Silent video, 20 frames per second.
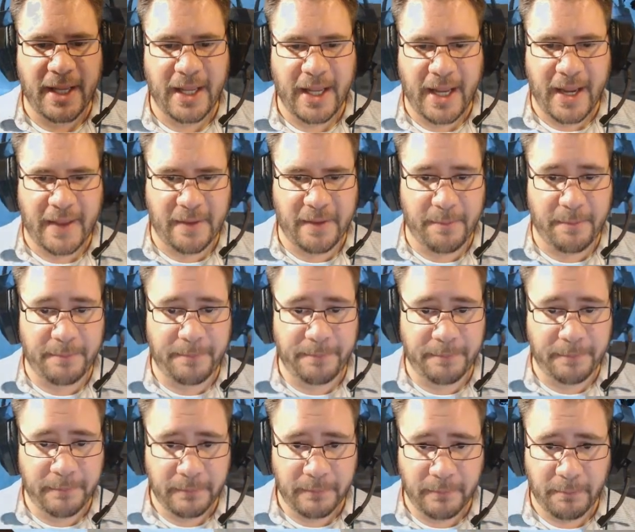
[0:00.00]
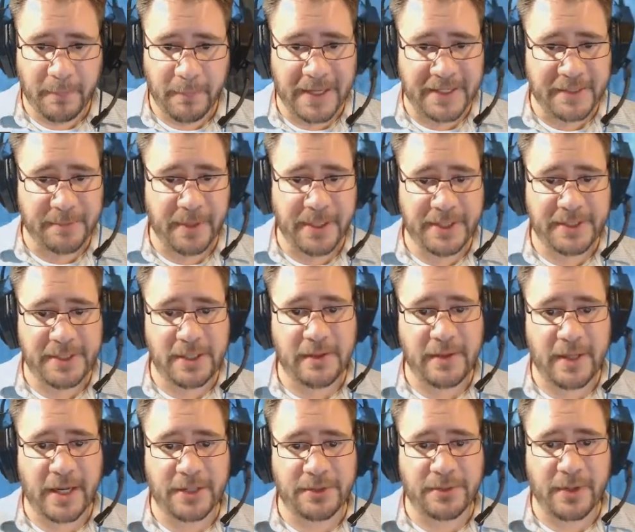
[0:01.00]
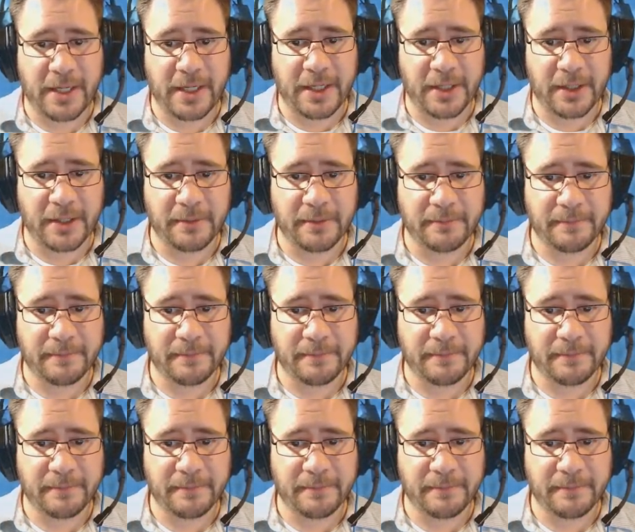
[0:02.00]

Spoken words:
And the best place to do that is right here.